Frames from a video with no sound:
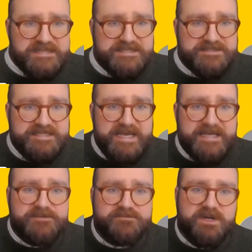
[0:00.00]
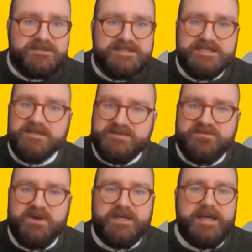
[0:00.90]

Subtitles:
So today, Rosie is going to be running